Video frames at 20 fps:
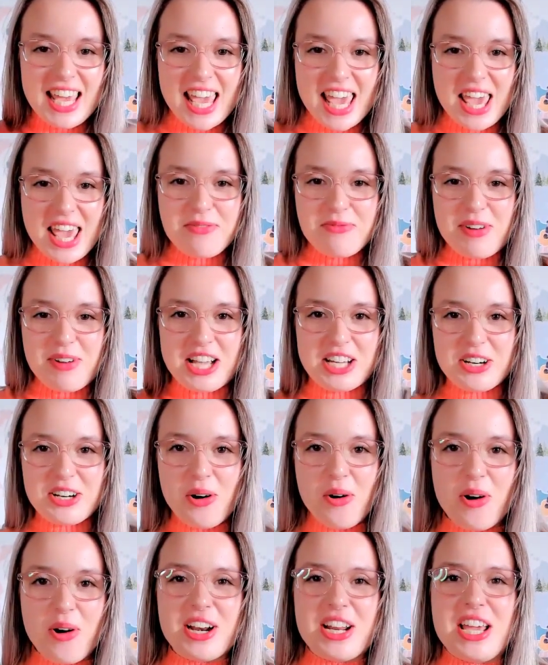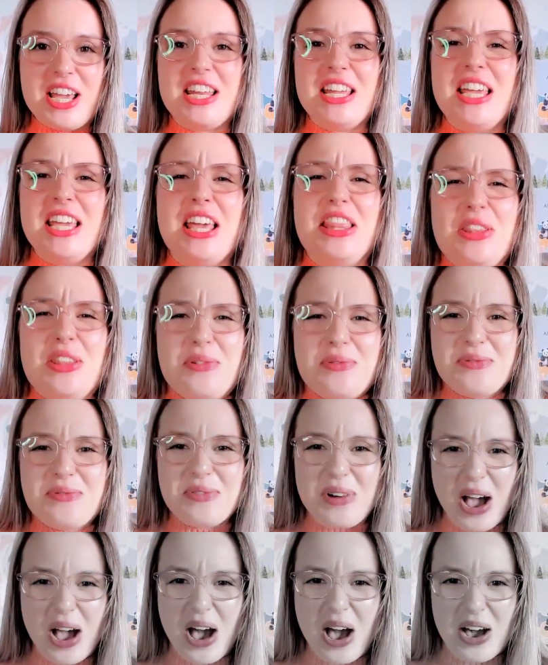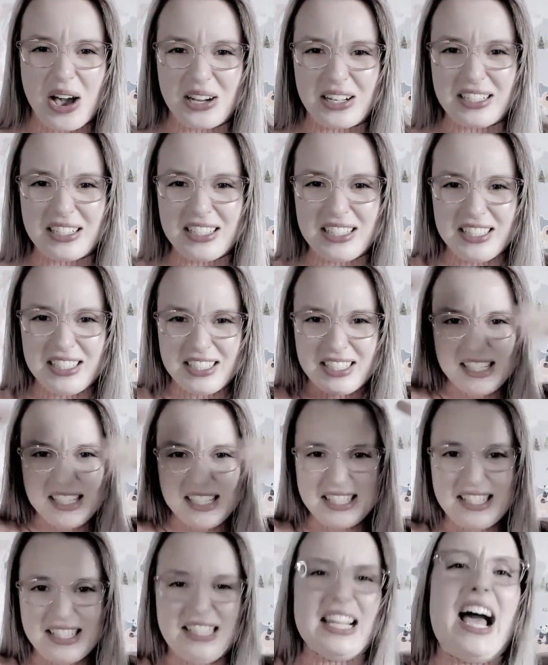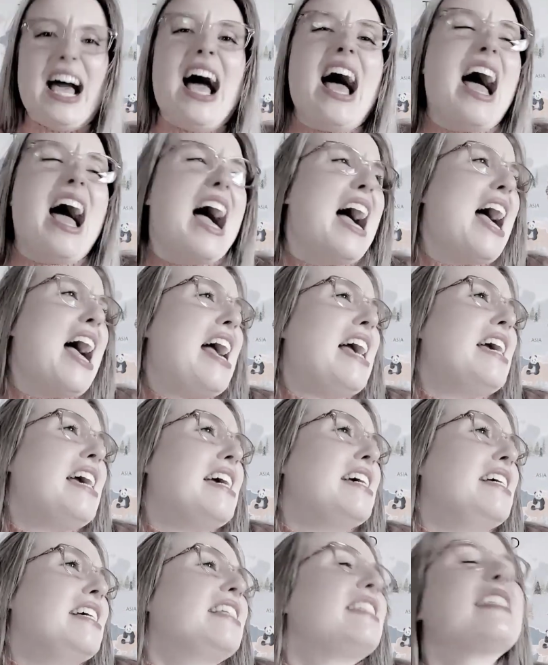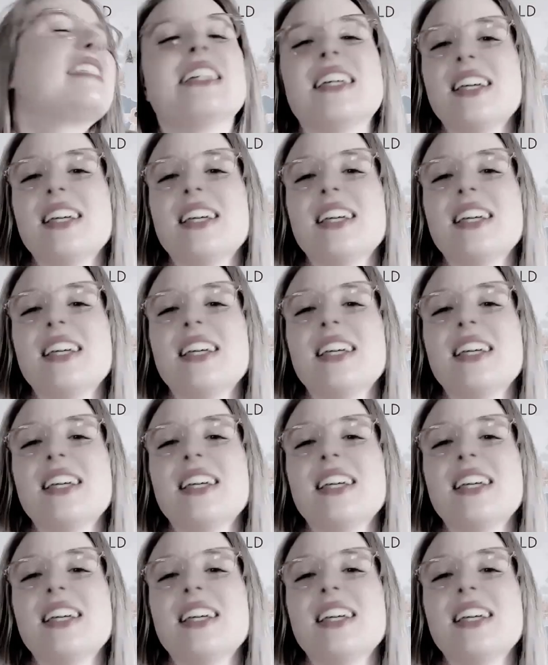It recorded in the wrong size.